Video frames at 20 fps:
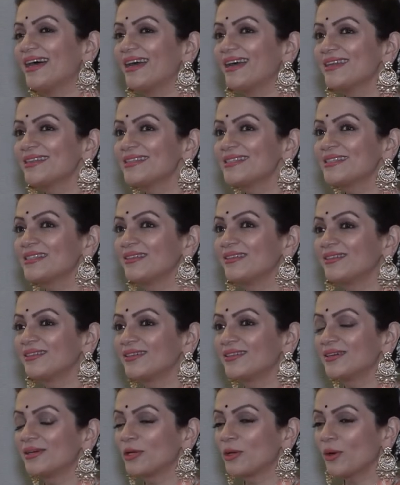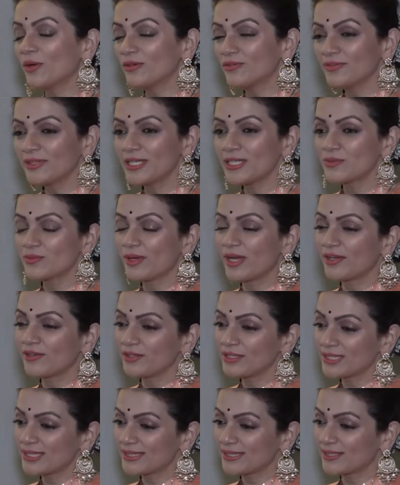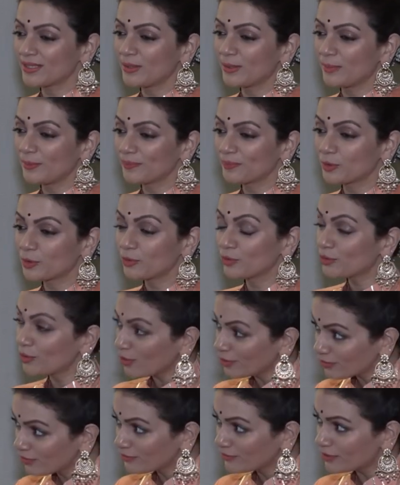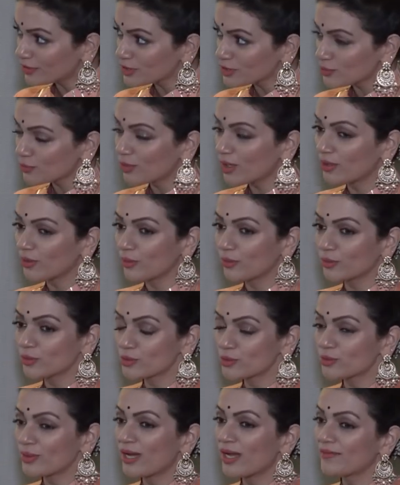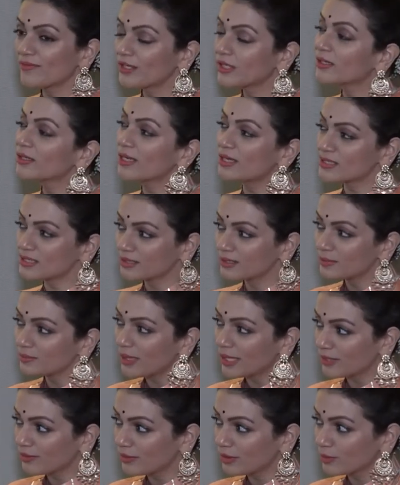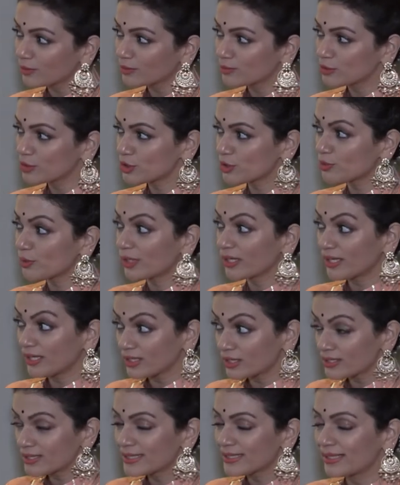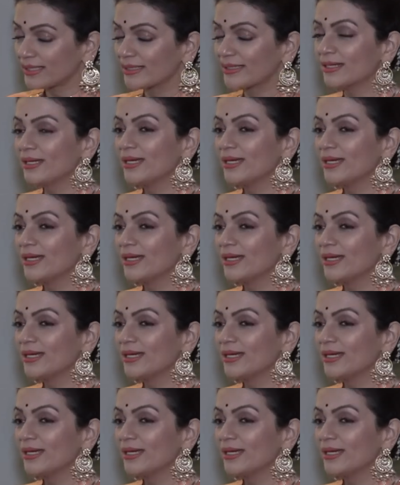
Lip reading: And a lot of these various choreographers who are also having a classical background, which is what I understand.